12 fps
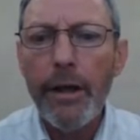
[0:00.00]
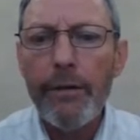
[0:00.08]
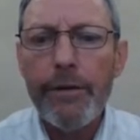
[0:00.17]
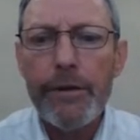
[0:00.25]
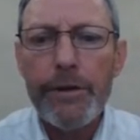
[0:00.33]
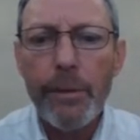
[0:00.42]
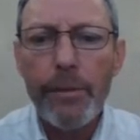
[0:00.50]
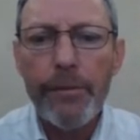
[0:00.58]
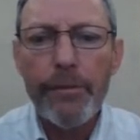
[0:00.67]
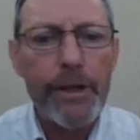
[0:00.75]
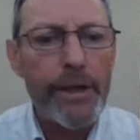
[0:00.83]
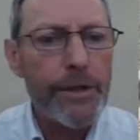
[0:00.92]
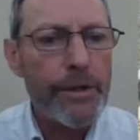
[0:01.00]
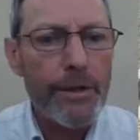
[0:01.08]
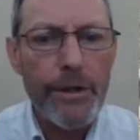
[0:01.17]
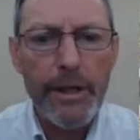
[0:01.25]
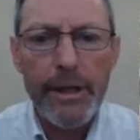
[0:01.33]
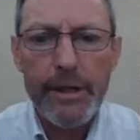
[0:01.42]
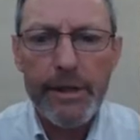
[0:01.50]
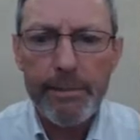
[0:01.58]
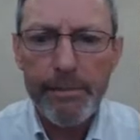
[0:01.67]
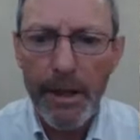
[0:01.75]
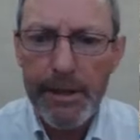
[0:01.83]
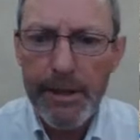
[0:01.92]
over the top of these
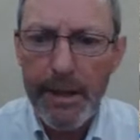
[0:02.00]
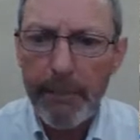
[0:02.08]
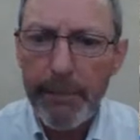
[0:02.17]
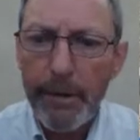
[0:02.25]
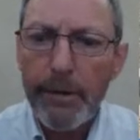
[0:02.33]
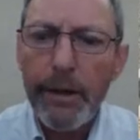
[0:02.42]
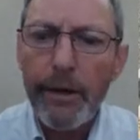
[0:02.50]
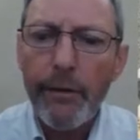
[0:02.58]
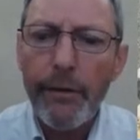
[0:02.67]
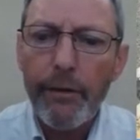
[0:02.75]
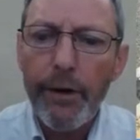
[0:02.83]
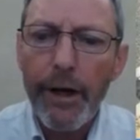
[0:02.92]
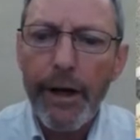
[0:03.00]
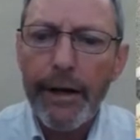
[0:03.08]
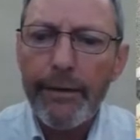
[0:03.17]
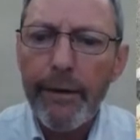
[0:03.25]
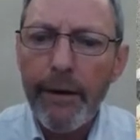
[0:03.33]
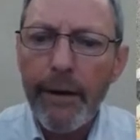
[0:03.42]
trees, past that building on the right,